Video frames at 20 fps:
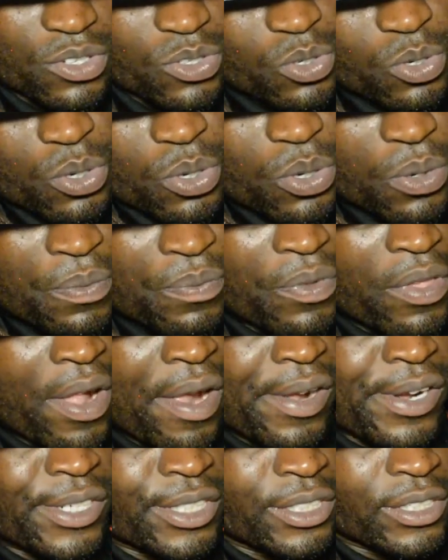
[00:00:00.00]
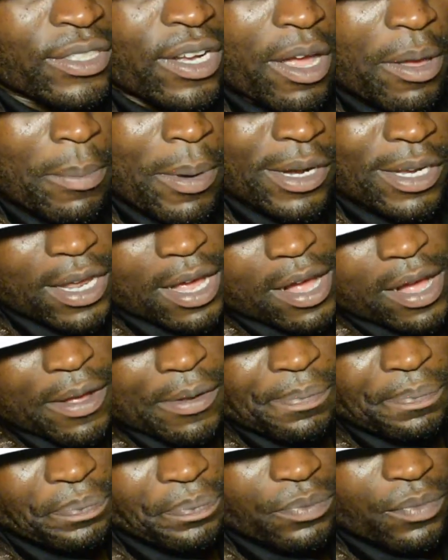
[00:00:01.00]
So, but
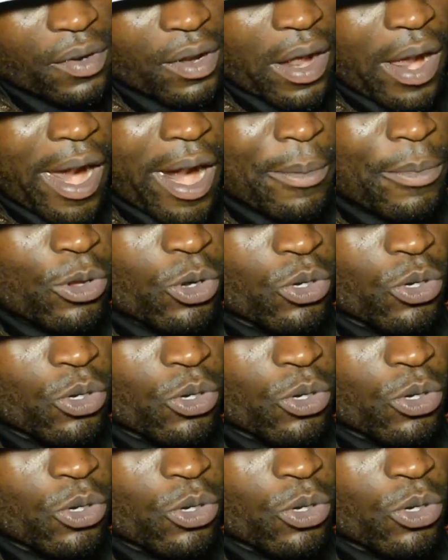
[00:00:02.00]
I'm